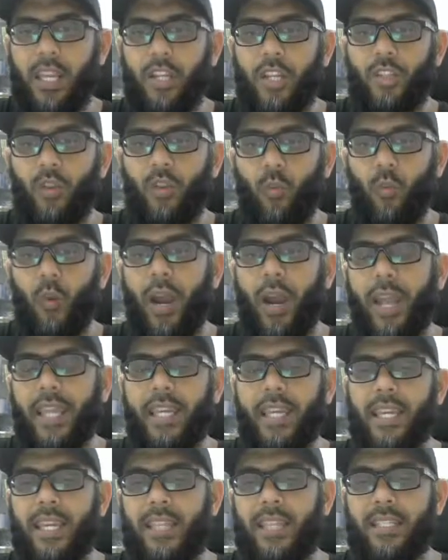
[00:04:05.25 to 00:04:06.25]
So why
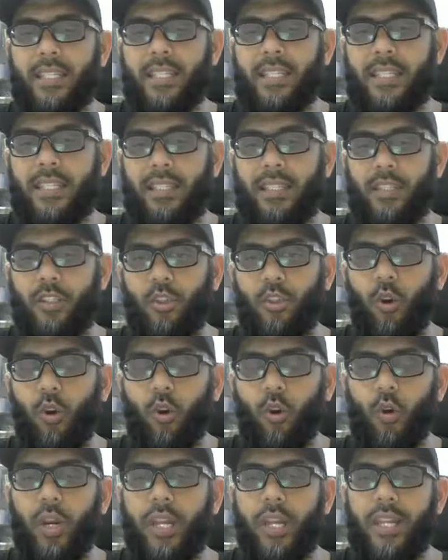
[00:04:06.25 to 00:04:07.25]
it's so
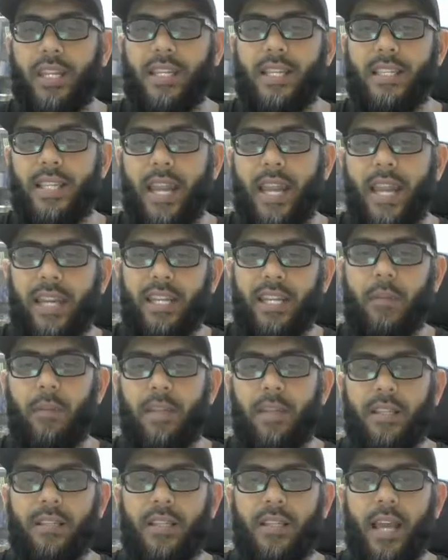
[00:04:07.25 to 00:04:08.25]
good it is
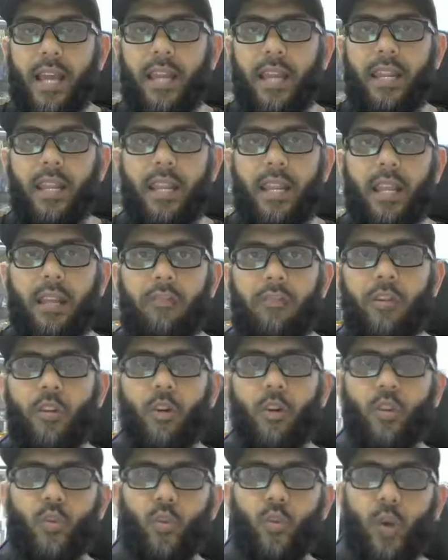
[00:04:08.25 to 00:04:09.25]
editable is that
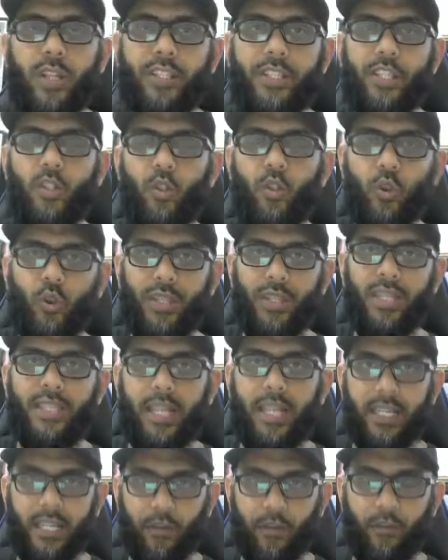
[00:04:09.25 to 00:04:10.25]
because once you do this
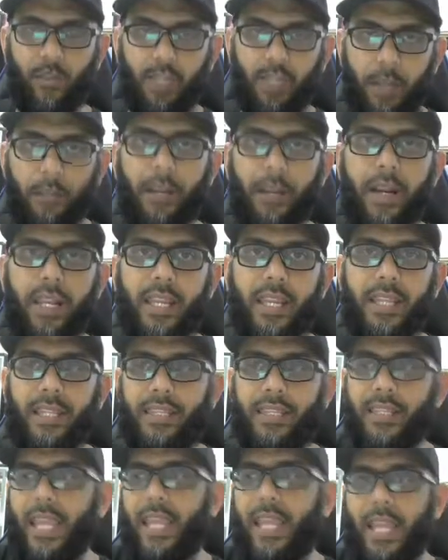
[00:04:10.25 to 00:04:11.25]
and give to somebody,
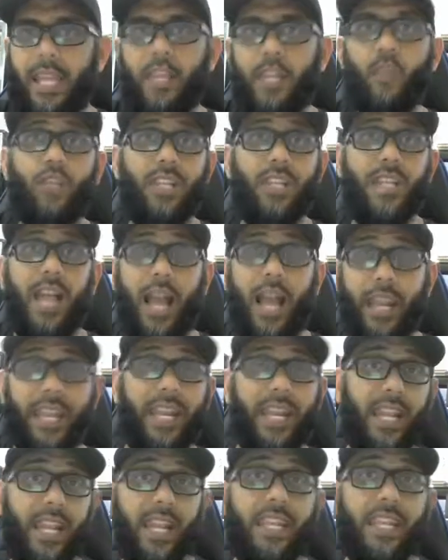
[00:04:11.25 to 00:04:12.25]
they can use it
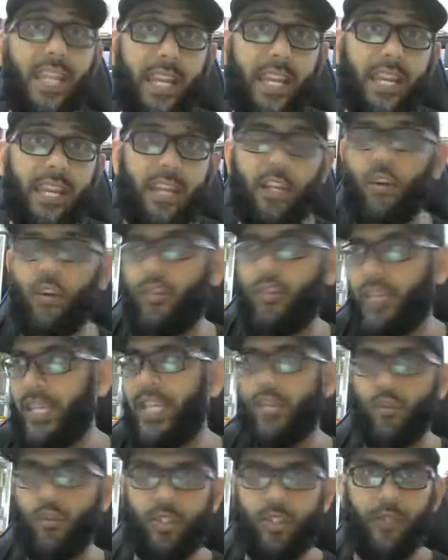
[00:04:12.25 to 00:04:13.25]
again and again. They
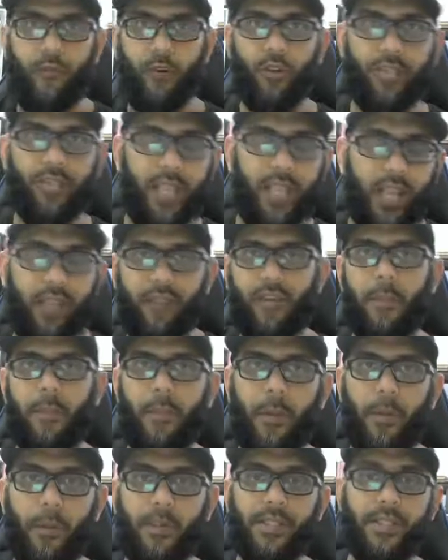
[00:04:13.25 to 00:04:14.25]
can use it for their different
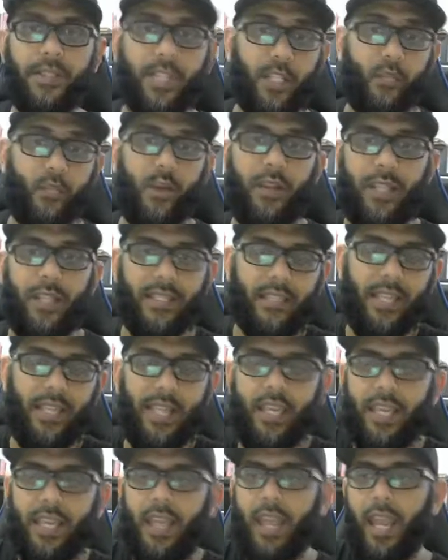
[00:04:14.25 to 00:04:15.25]
purposes. That's why they're
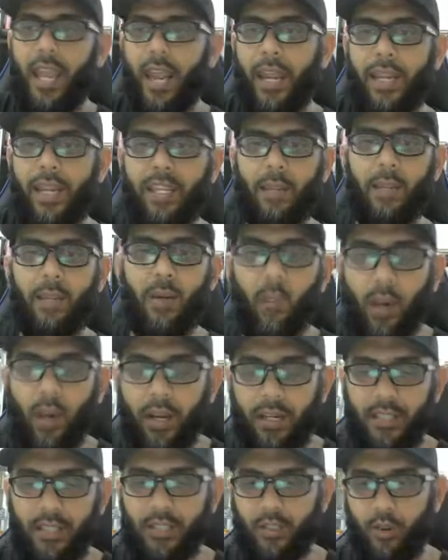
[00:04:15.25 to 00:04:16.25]
saying editable
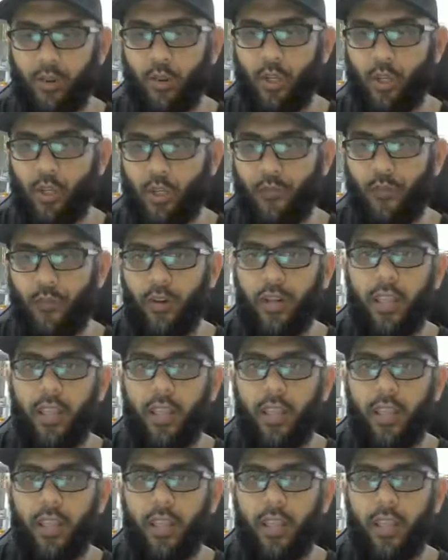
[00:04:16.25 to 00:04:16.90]
one is so useful.